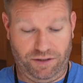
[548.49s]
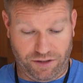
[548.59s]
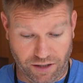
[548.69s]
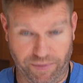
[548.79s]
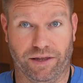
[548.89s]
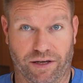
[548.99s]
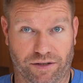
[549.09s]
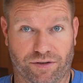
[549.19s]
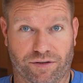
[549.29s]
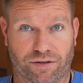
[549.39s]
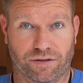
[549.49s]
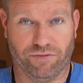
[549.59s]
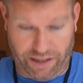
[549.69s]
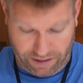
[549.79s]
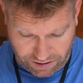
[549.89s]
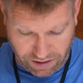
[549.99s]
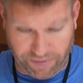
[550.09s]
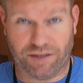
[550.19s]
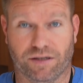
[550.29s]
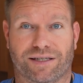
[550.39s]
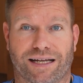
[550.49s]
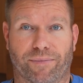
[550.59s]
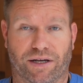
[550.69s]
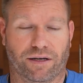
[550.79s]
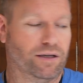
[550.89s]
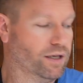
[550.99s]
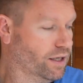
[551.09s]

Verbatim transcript: it's going to be this, right? It's going to be systemic.